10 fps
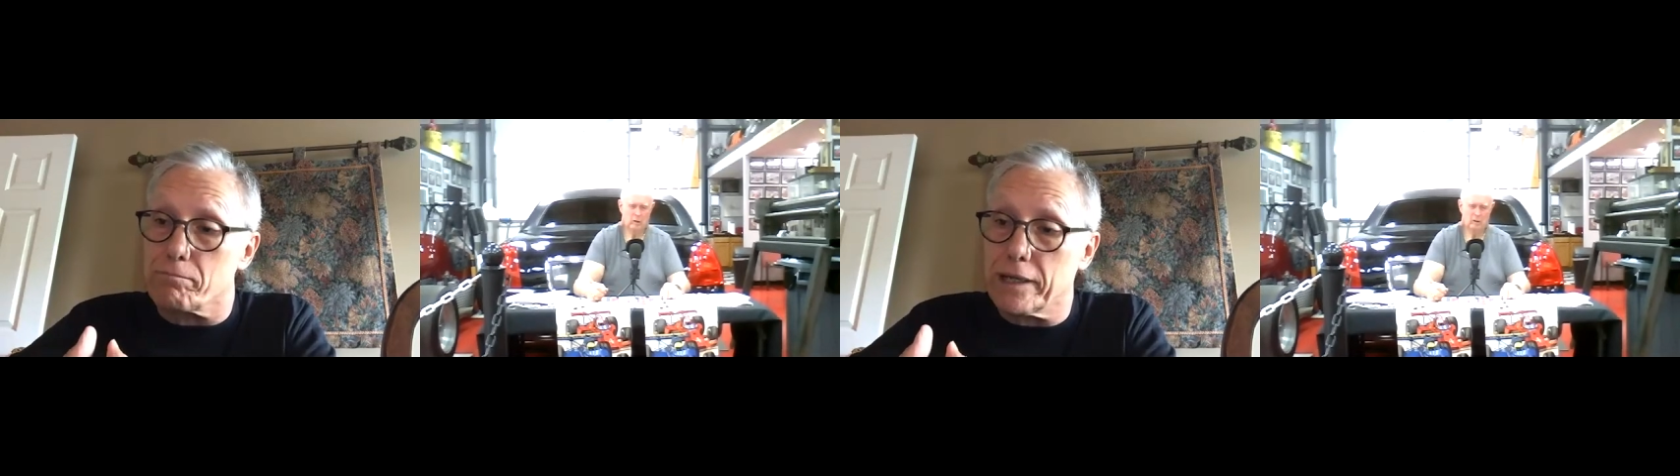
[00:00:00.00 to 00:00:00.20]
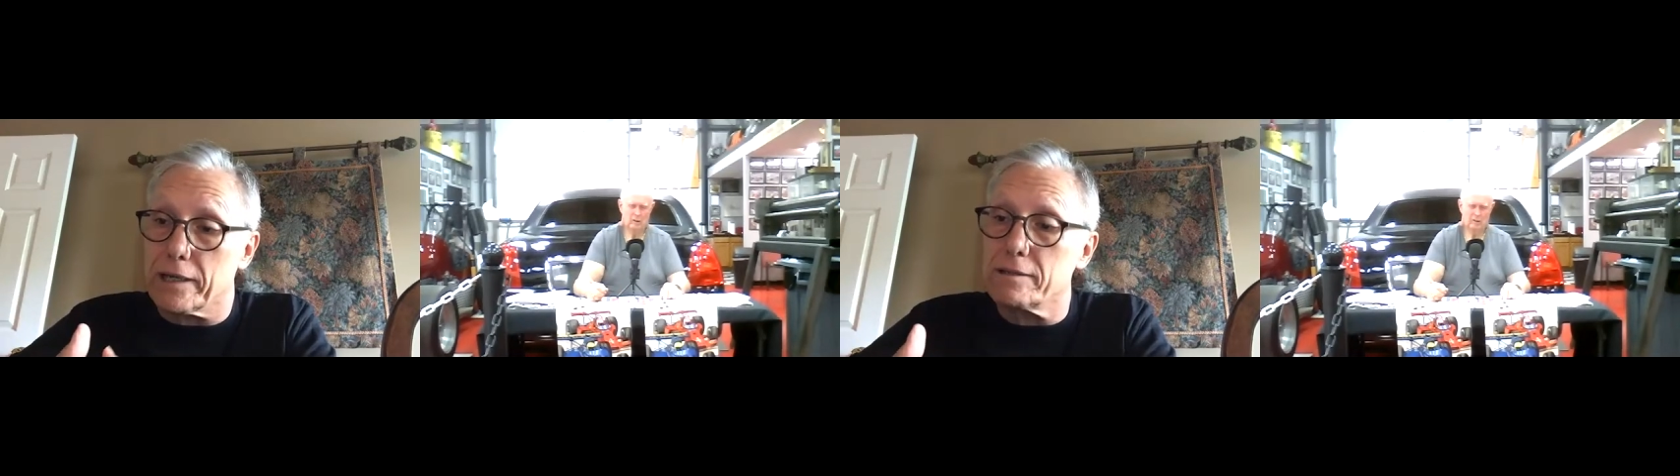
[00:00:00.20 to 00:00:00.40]

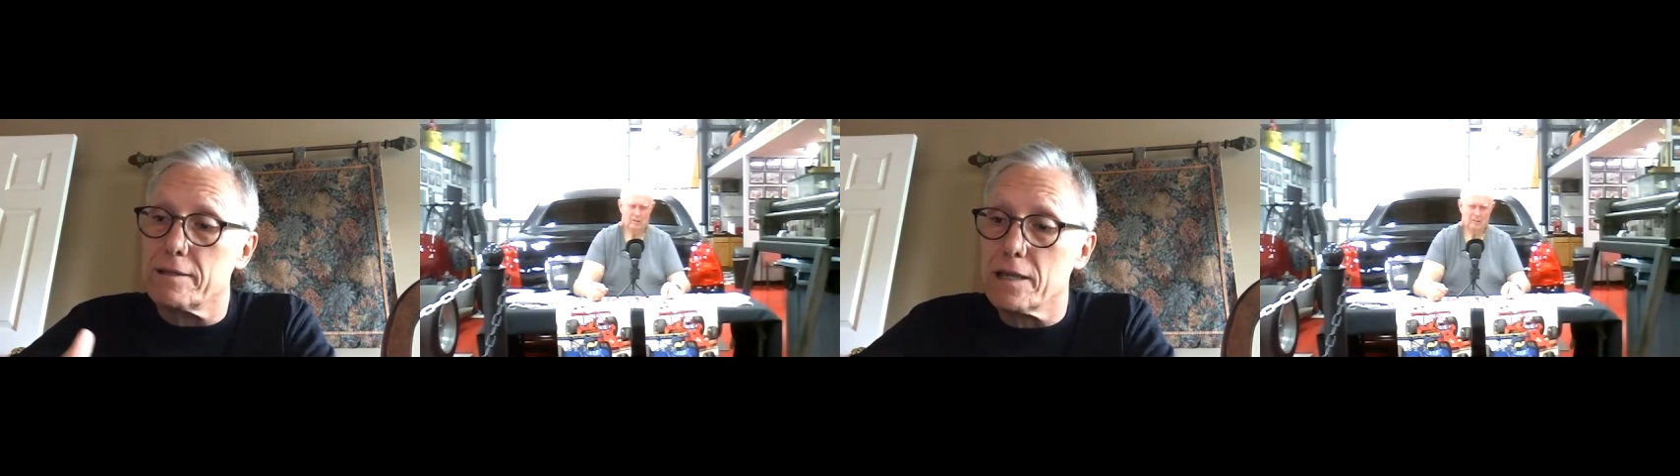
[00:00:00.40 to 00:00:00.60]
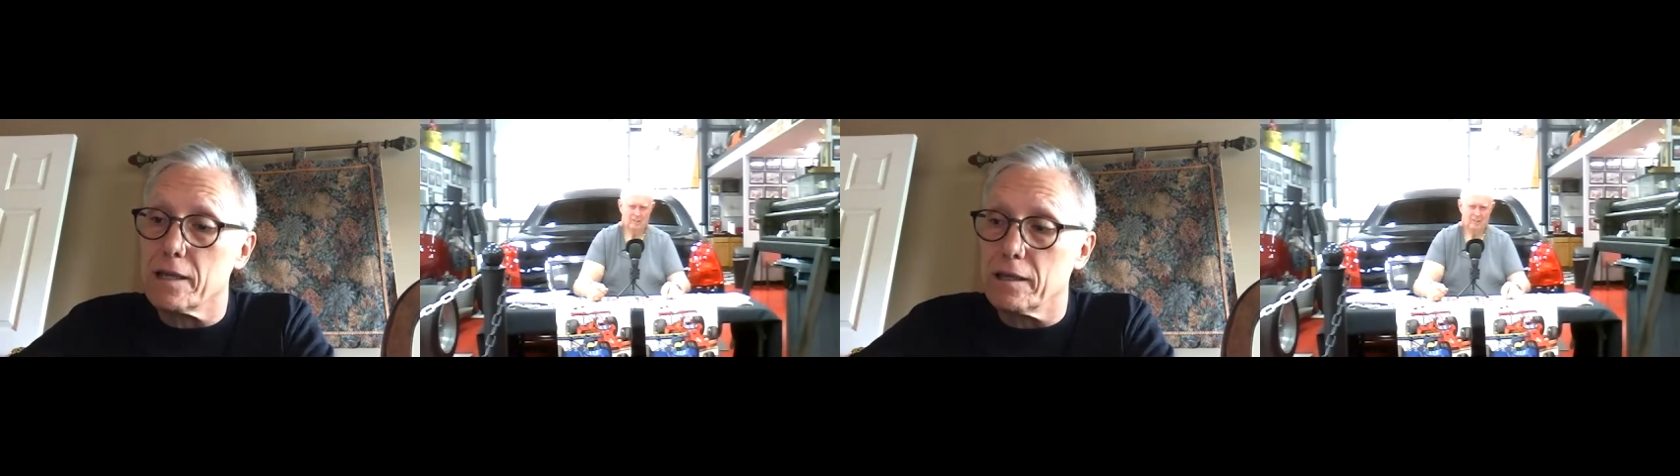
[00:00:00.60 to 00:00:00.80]
bit,
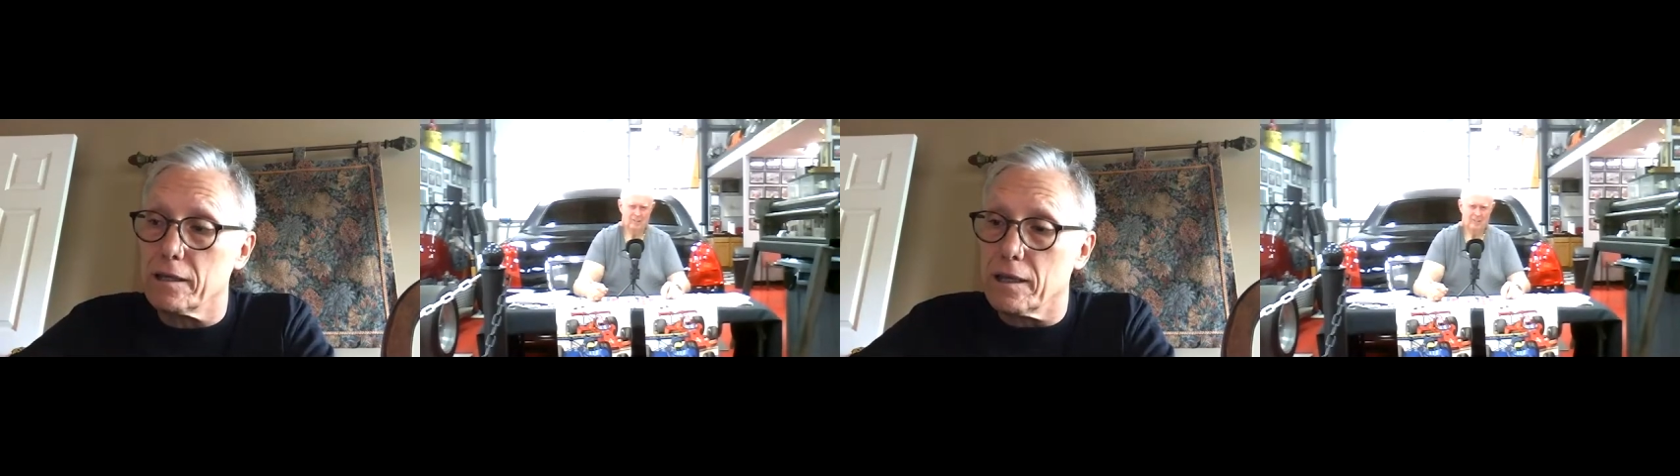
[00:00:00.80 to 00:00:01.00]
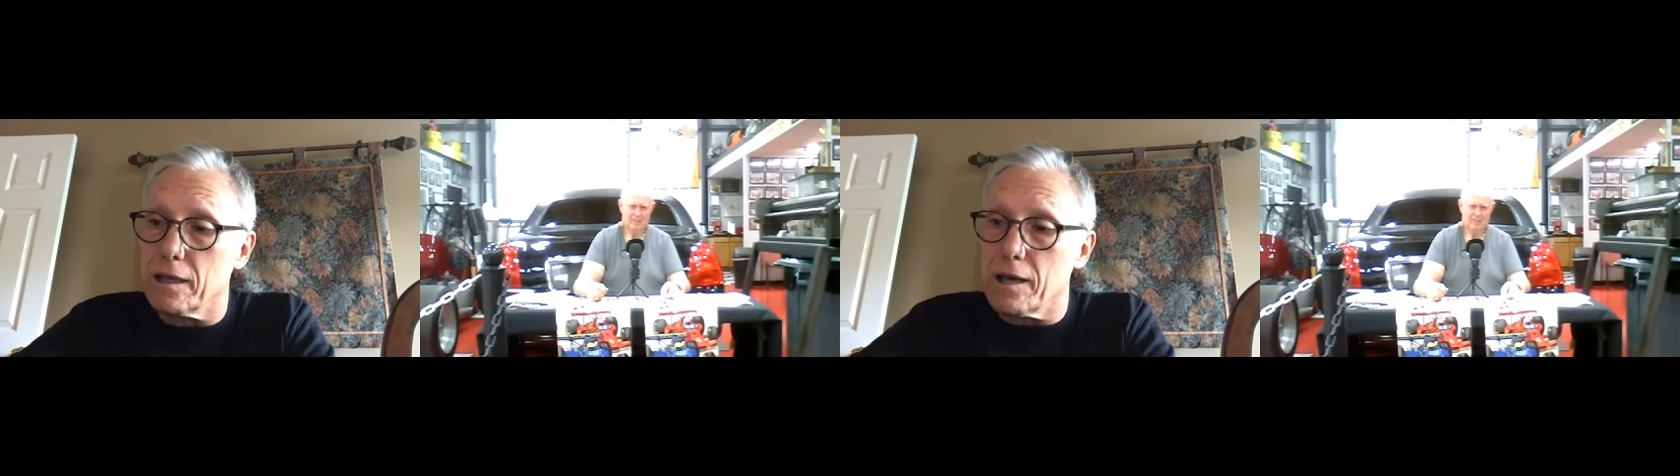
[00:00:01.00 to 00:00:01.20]

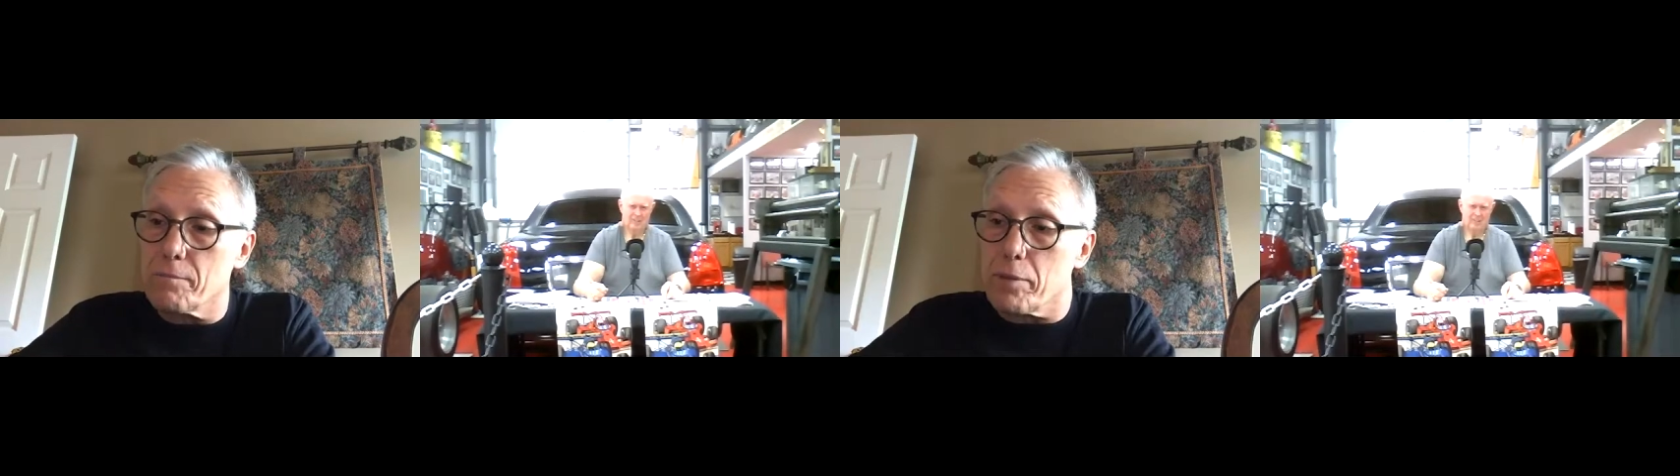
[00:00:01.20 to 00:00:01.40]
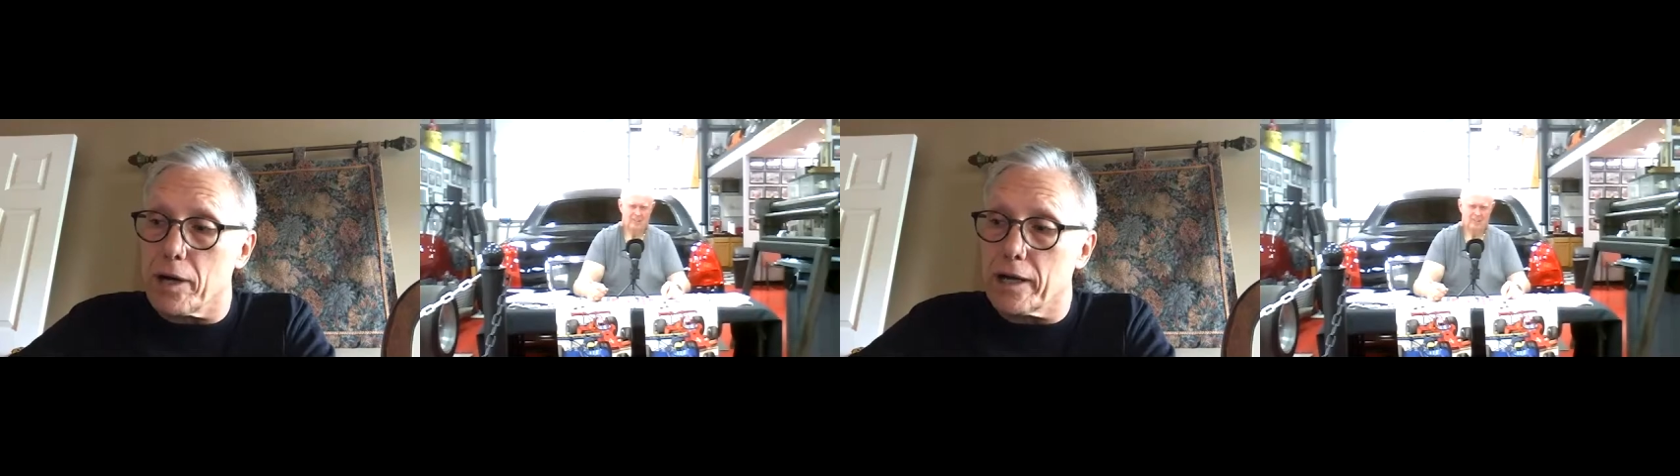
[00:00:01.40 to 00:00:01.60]

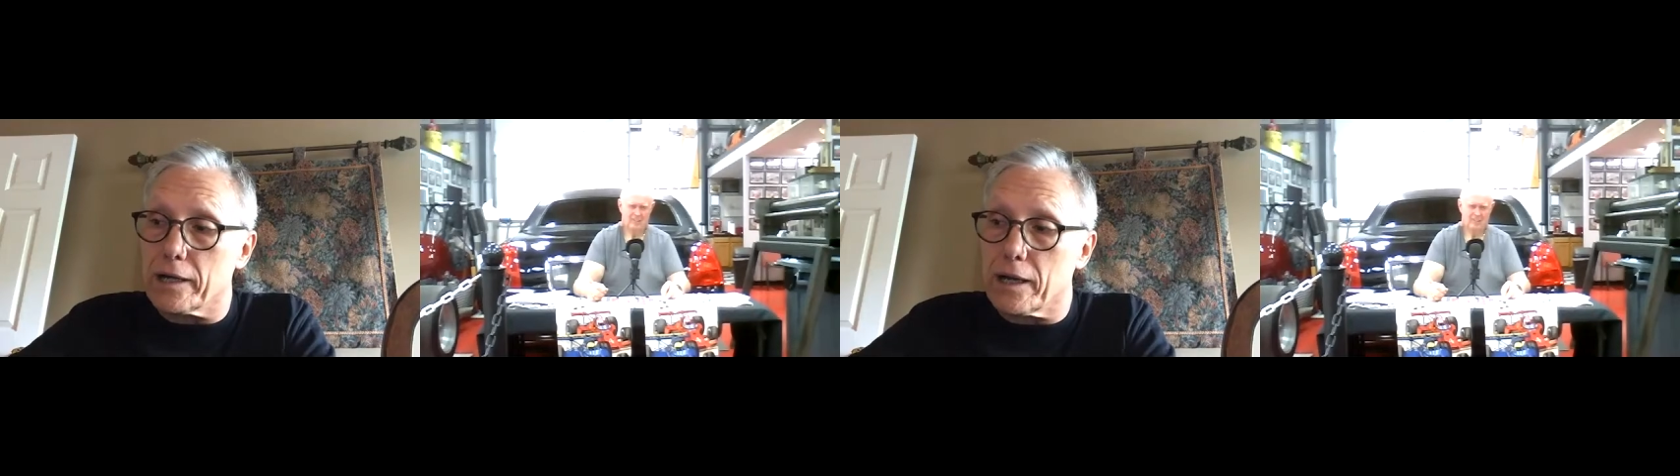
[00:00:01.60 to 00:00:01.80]
but